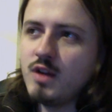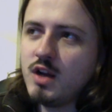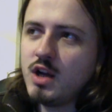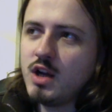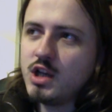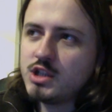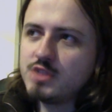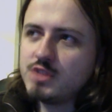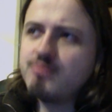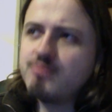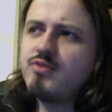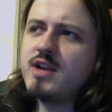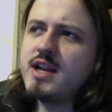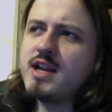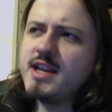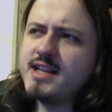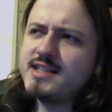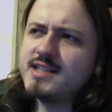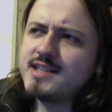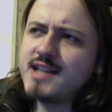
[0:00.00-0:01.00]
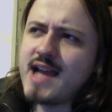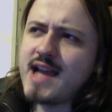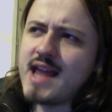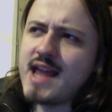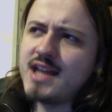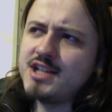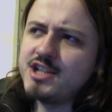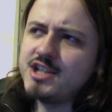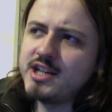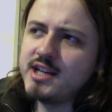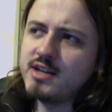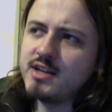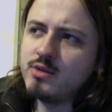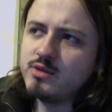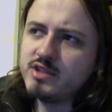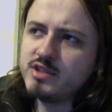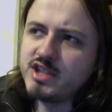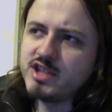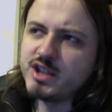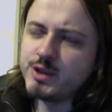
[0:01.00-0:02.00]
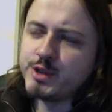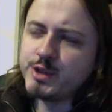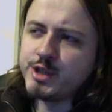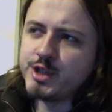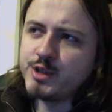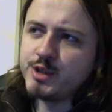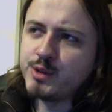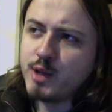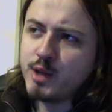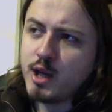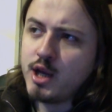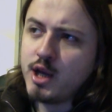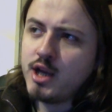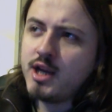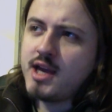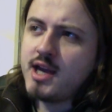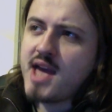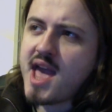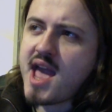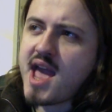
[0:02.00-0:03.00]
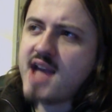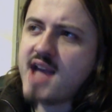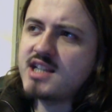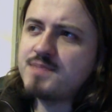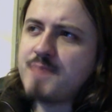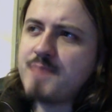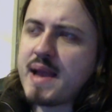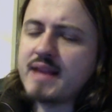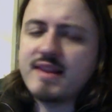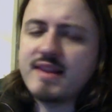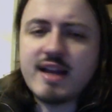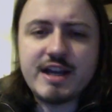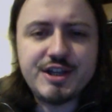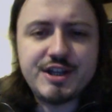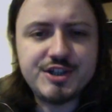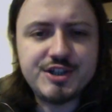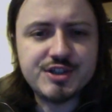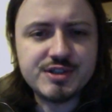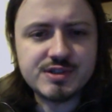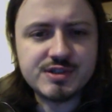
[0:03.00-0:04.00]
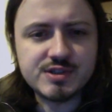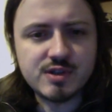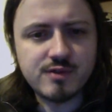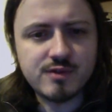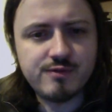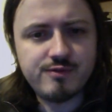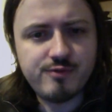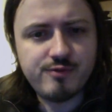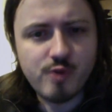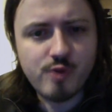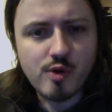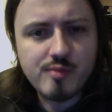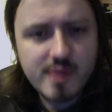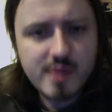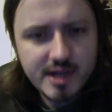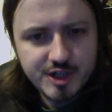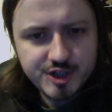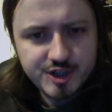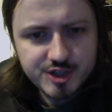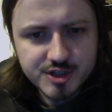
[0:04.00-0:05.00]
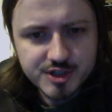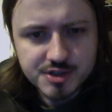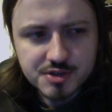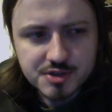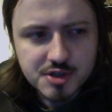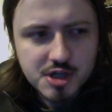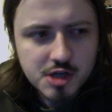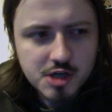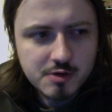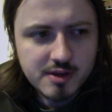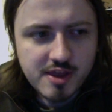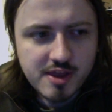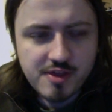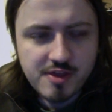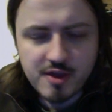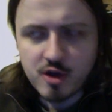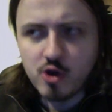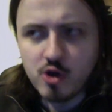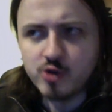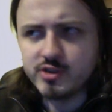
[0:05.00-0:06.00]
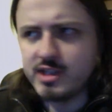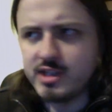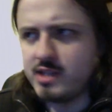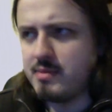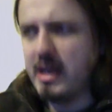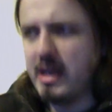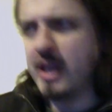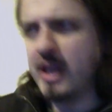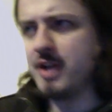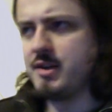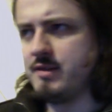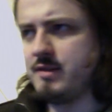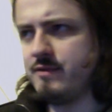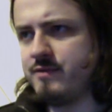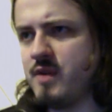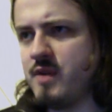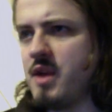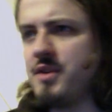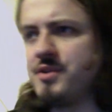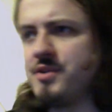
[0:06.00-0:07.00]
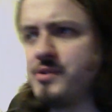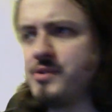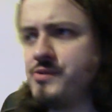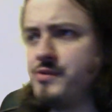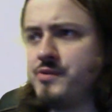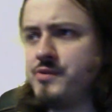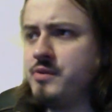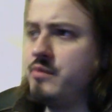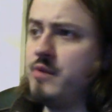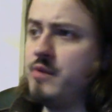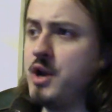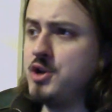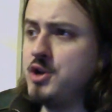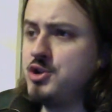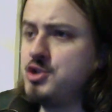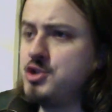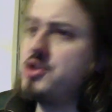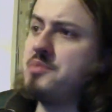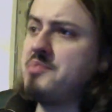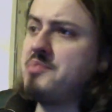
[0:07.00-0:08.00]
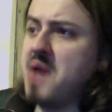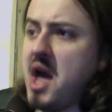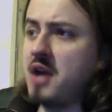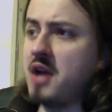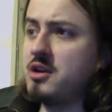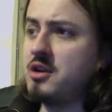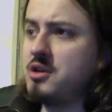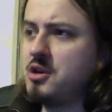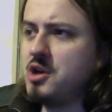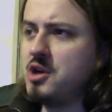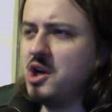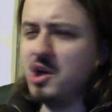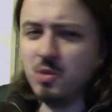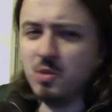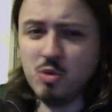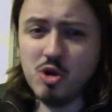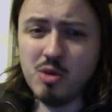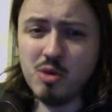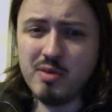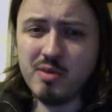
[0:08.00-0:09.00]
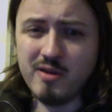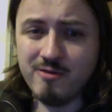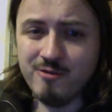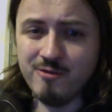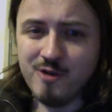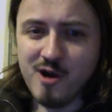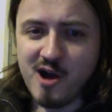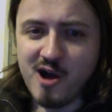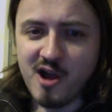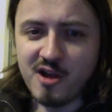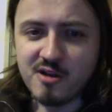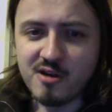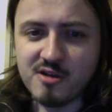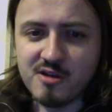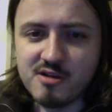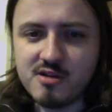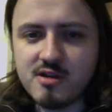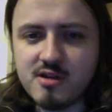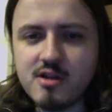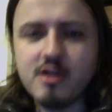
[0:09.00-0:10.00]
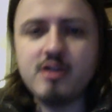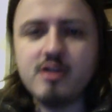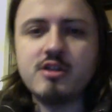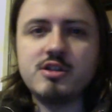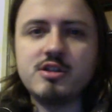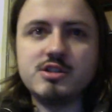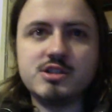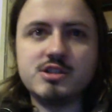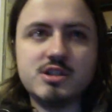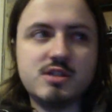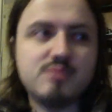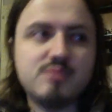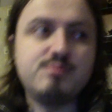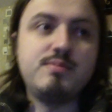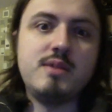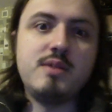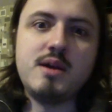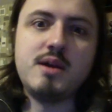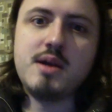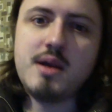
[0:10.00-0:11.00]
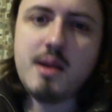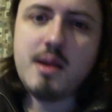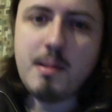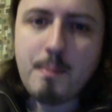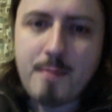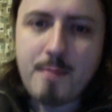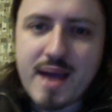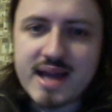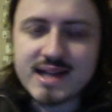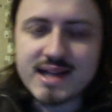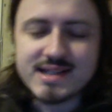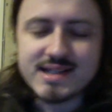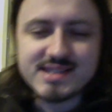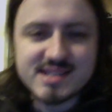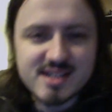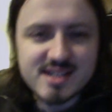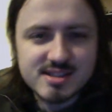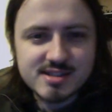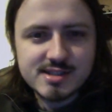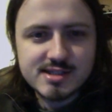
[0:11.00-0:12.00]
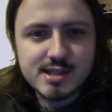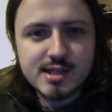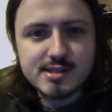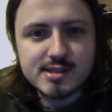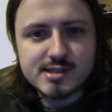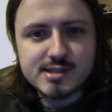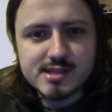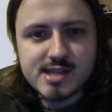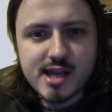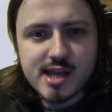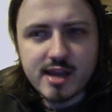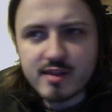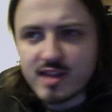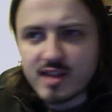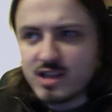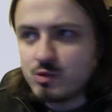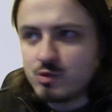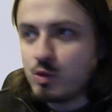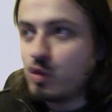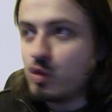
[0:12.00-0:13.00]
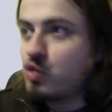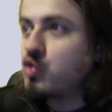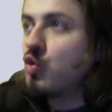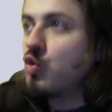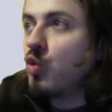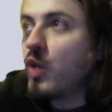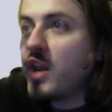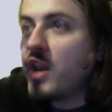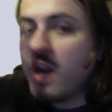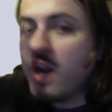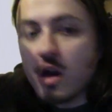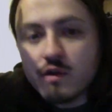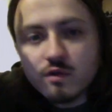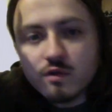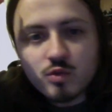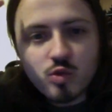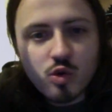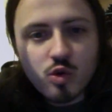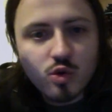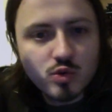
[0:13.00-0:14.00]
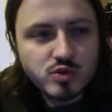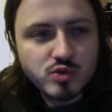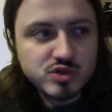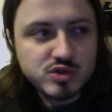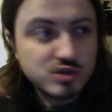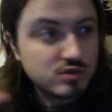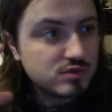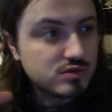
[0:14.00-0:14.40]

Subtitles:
So really it is challenging also, expectations of formation, where they think, send the melee to the front and the range to the back. We'll be fine. Because, battle is an uncertain thing. Things will crawl in over walls and